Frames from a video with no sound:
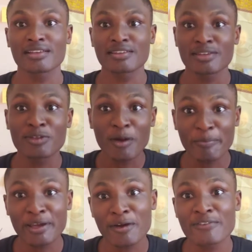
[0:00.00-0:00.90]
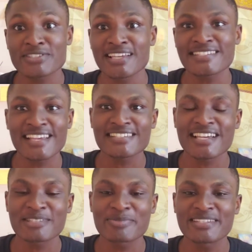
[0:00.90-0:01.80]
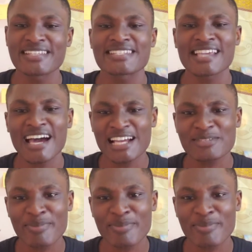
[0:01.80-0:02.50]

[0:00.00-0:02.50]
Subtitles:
The topic of success has been discussed